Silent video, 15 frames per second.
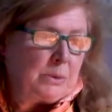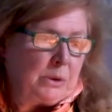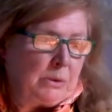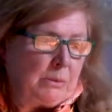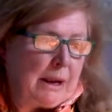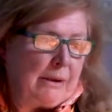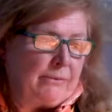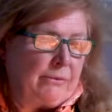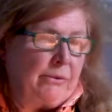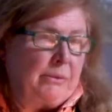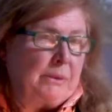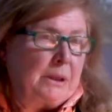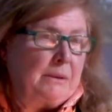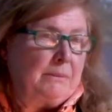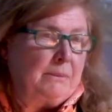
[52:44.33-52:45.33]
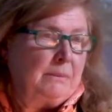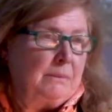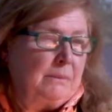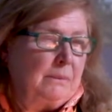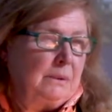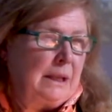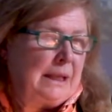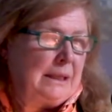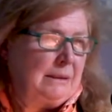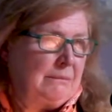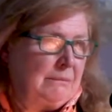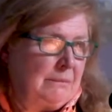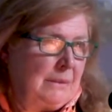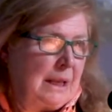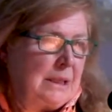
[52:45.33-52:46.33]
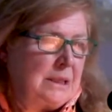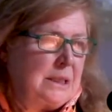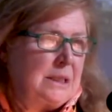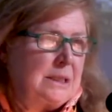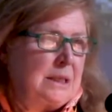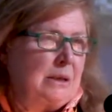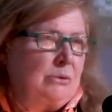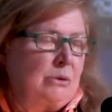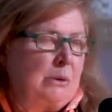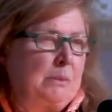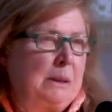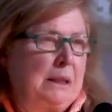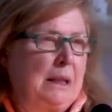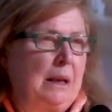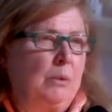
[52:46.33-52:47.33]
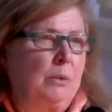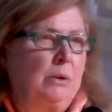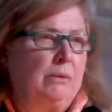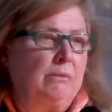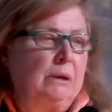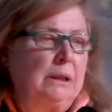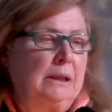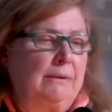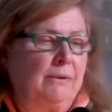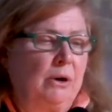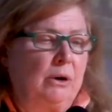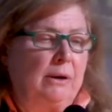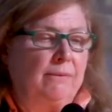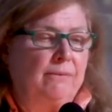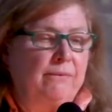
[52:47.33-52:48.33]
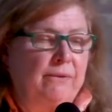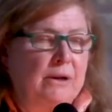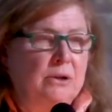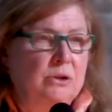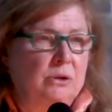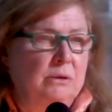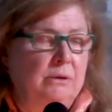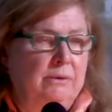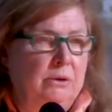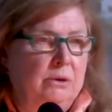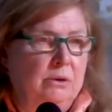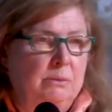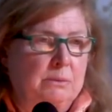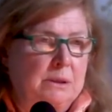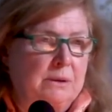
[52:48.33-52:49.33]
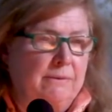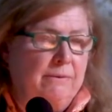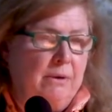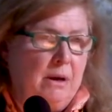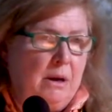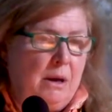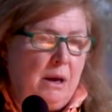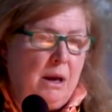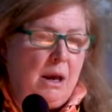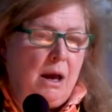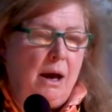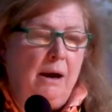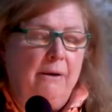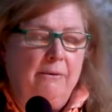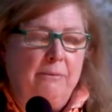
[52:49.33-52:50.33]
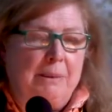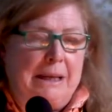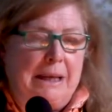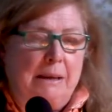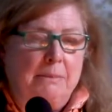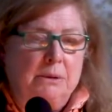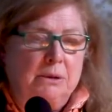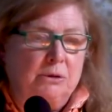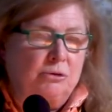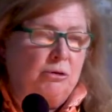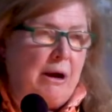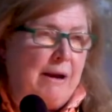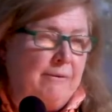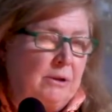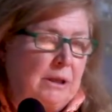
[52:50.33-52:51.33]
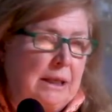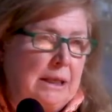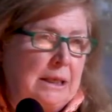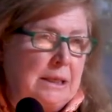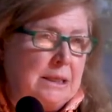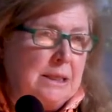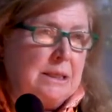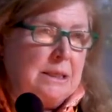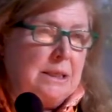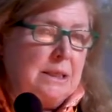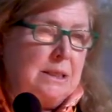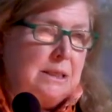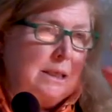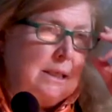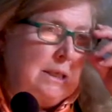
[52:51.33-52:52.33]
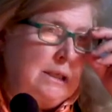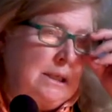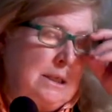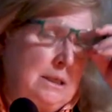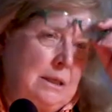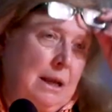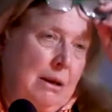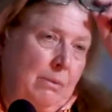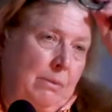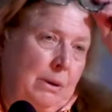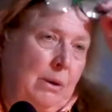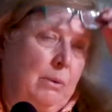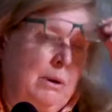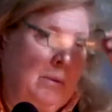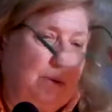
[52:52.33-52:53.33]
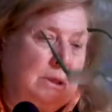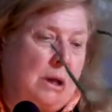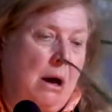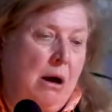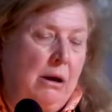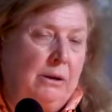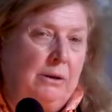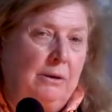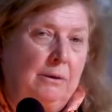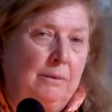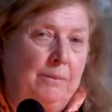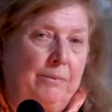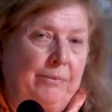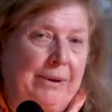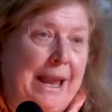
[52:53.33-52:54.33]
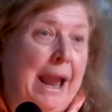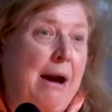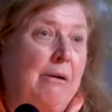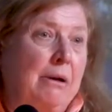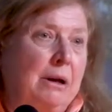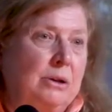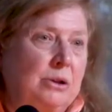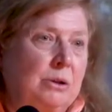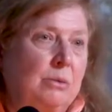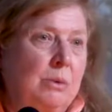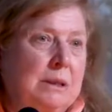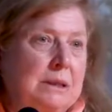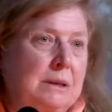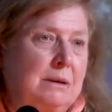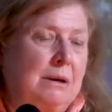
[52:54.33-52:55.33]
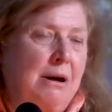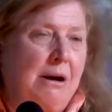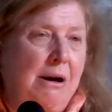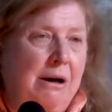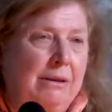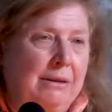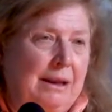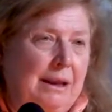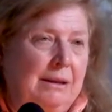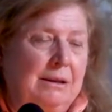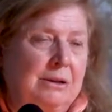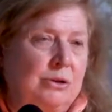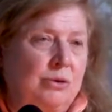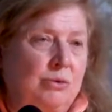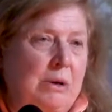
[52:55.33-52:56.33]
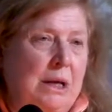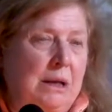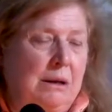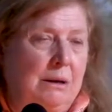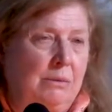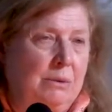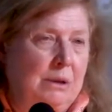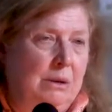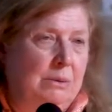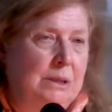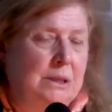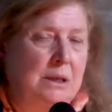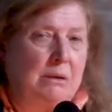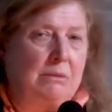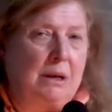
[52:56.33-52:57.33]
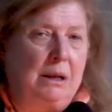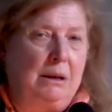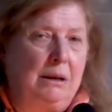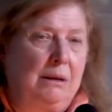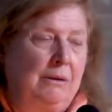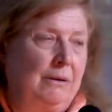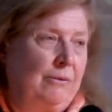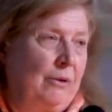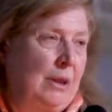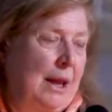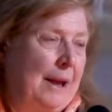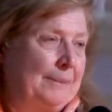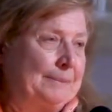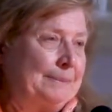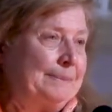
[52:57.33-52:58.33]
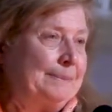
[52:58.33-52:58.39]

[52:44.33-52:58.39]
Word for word: were around from the late 18th century, but they weren't really very functional in terms of of being able to travel any distance, and it didn't help you. It was on your carriage. It wasn't on the street. It, there was no need for that.